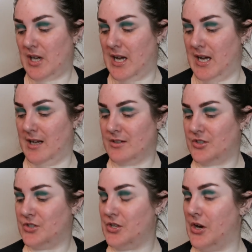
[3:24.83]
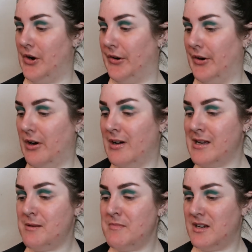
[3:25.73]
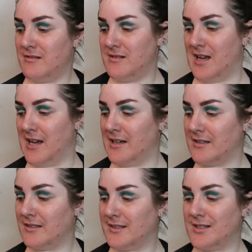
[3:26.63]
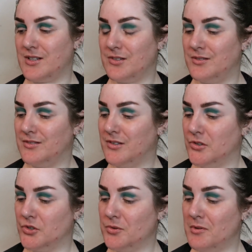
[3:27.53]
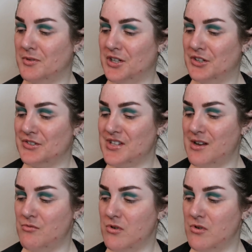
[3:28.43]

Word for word: Okay, so I am next. Oh, do I want to use